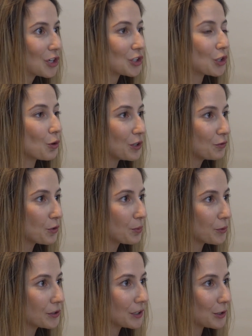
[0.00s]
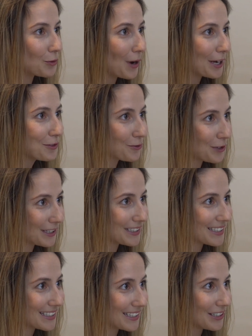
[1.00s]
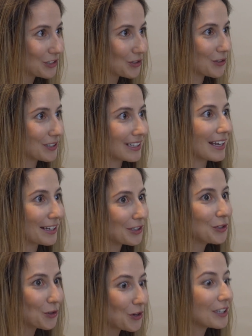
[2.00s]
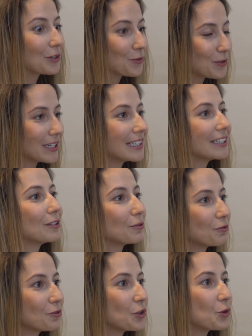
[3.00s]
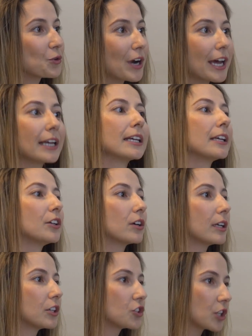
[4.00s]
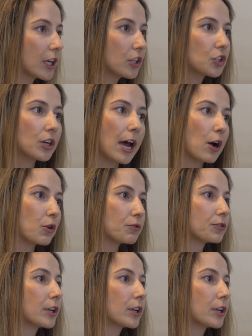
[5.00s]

So if you put the right things into it, like, you're gonna really feel great and you're gonna change your health.